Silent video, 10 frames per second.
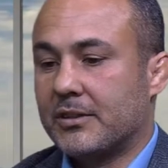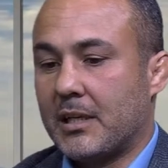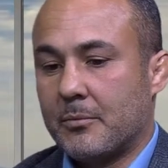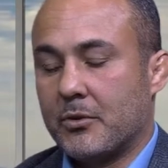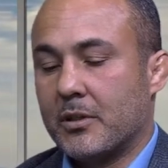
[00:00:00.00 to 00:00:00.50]

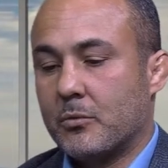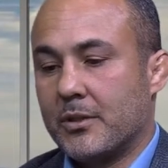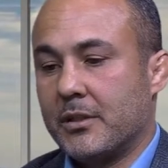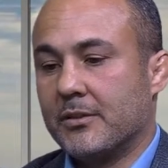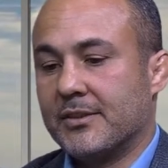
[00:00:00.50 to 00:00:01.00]
time,
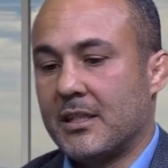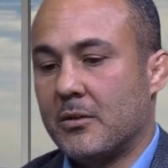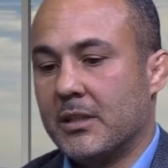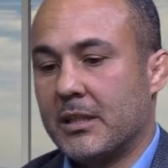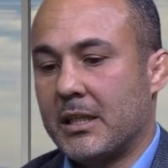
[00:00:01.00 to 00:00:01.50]
31 years
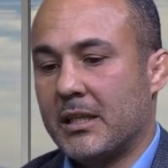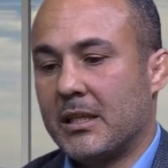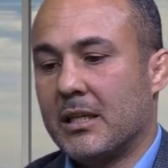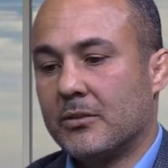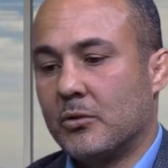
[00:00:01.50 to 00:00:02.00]
now, and and
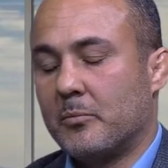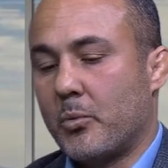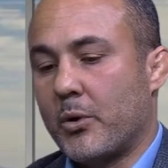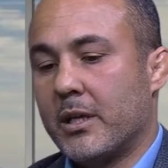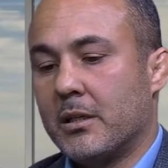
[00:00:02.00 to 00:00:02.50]
it got to a
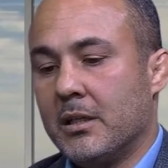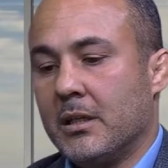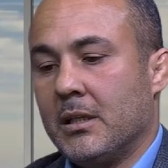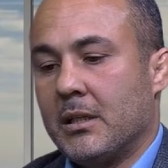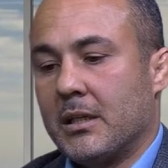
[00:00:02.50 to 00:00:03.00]
point
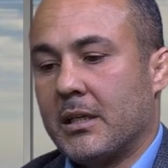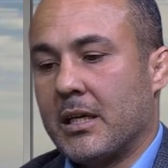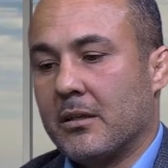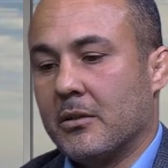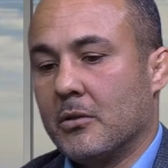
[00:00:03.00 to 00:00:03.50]
it
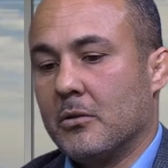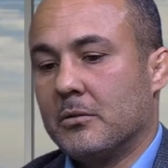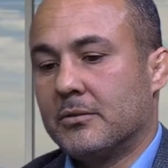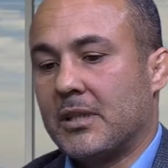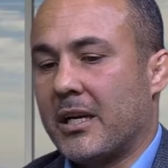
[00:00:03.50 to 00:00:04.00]
got a
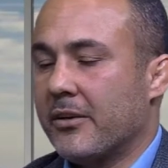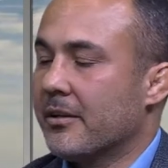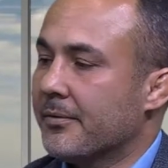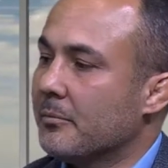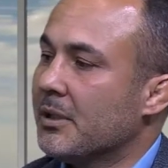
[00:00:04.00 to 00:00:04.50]
little
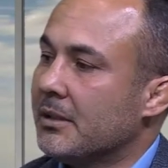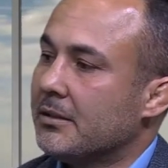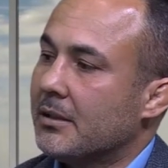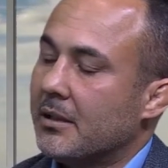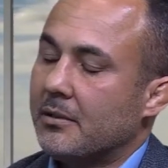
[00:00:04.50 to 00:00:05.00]
tiring for
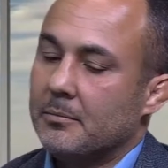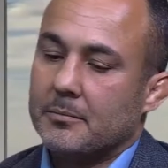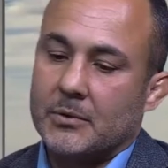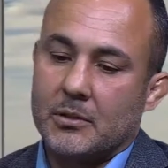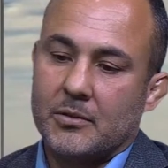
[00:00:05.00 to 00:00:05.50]
me,
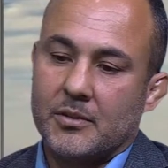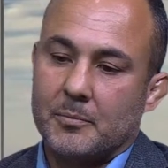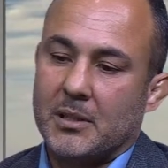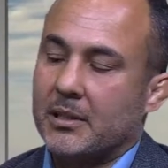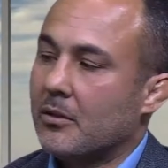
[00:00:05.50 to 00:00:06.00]
um, you know,
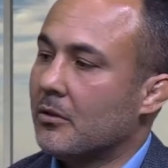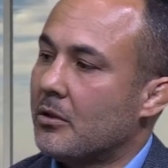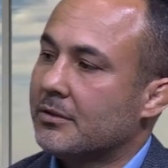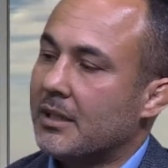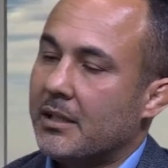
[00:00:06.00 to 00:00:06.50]
just being here a
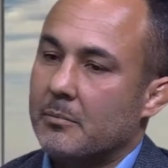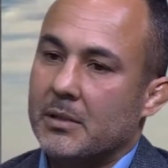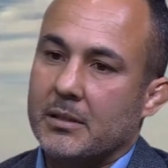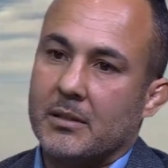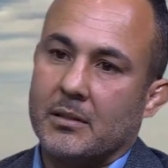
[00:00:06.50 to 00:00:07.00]
long time.
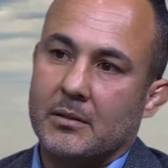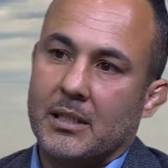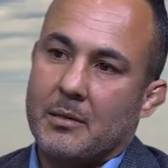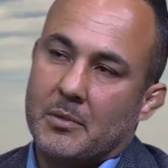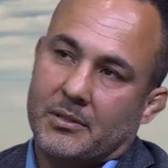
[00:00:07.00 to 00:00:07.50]
And, uh,
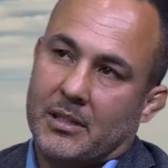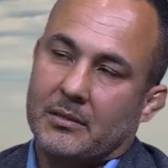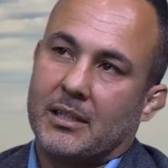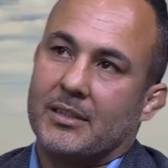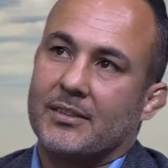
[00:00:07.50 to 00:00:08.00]
and I, miss, I,
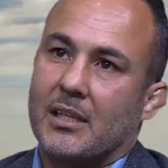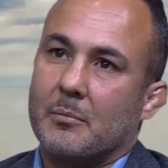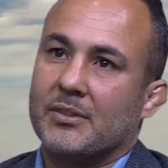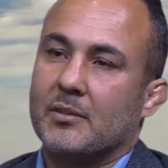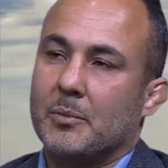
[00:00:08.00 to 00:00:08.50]
like I said, I
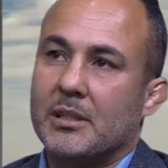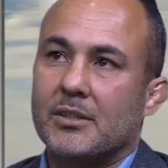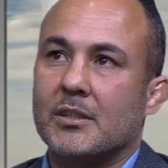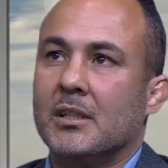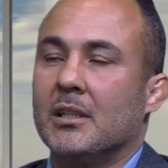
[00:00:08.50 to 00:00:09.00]
missed the
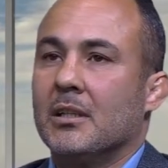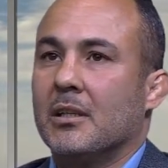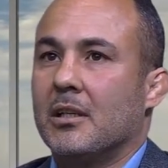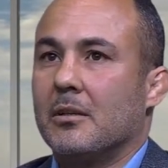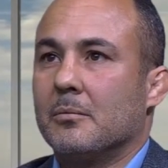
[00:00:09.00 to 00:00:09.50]
beach.
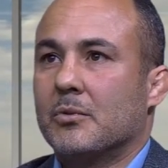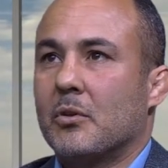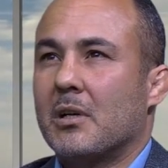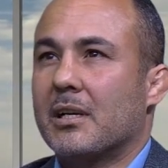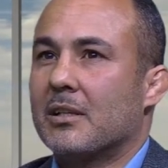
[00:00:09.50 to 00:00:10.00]
Um,
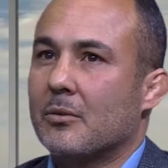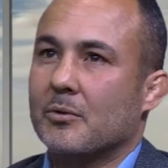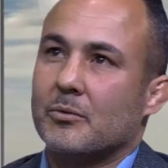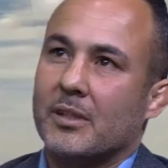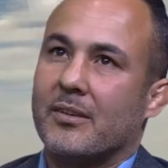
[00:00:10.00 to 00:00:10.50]
so I kind of
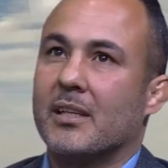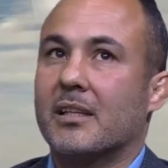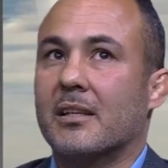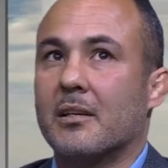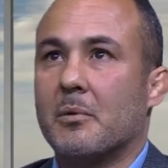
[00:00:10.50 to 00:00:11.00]
was really
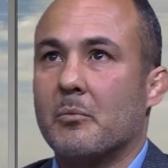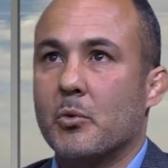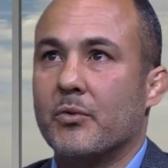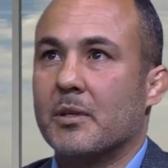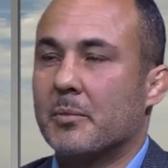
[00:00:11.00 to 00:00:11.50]
thinking like about
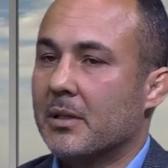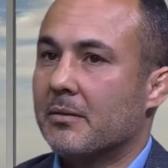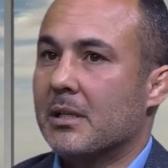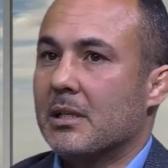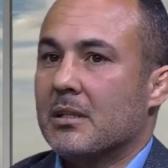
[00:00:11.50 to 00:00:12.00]
moving. But
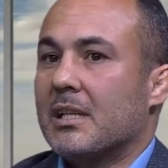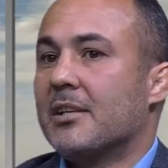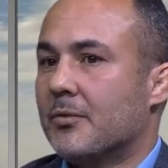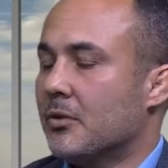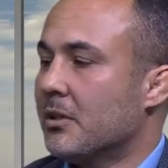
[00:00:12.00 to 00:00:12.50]
in the
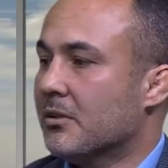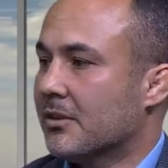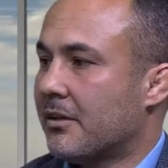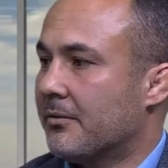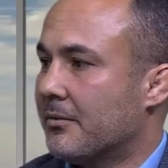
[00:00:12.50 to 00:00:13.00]
last few
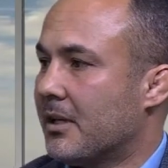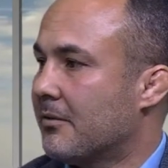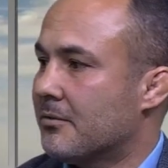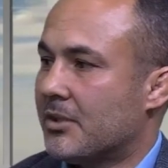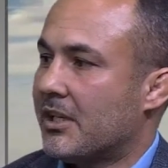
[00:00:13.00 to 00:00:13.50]
years, I've,
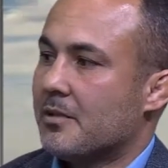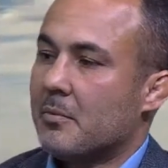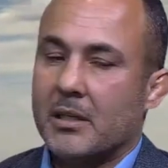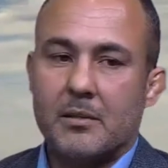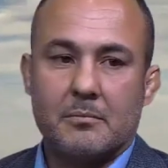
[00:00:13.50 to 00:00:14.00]
I've changed
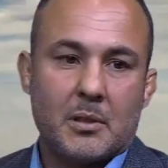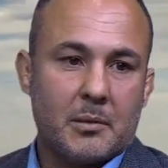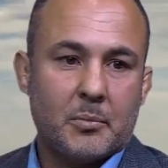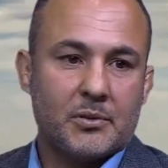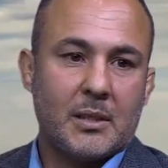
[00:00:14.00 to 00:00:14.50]
my, my
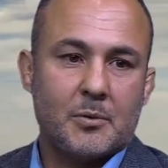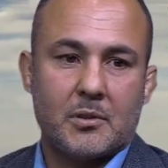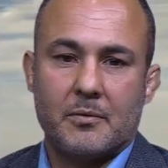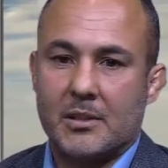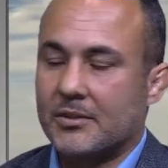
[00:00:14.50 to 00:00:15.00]

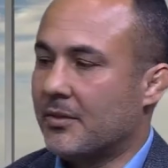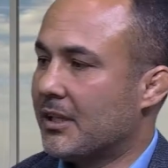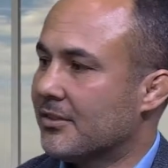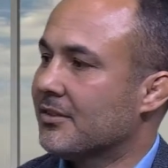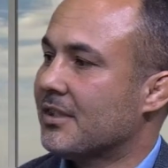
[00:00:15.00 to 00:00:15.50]
perception of it because
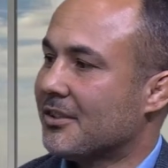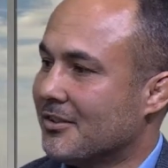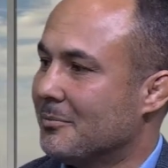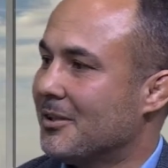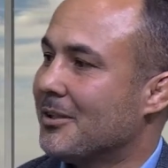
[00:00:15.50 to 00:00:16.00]
Vegas is
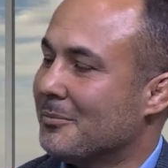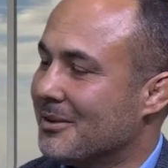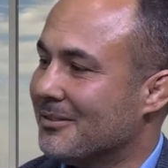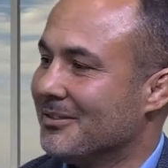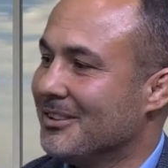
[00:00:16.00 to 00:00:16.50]
actually
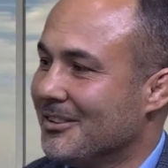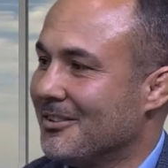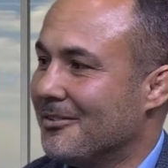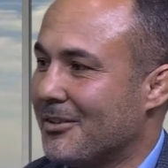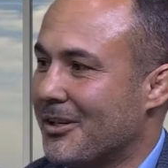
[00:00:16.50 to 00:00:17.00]
becoming a,
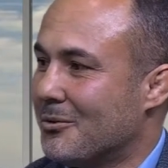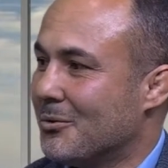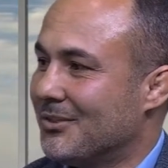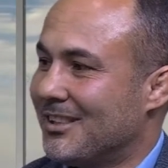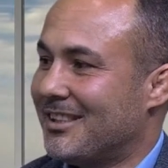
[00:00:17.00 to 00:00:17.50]
a very
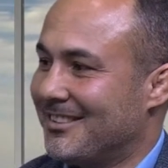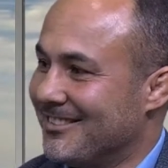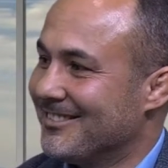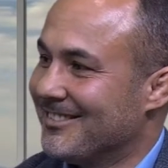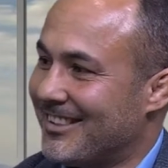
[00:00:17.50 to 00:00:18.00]
cool city.
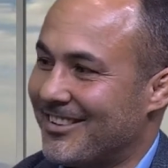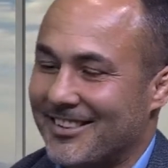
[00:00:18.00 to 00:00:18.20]
Yeah, think,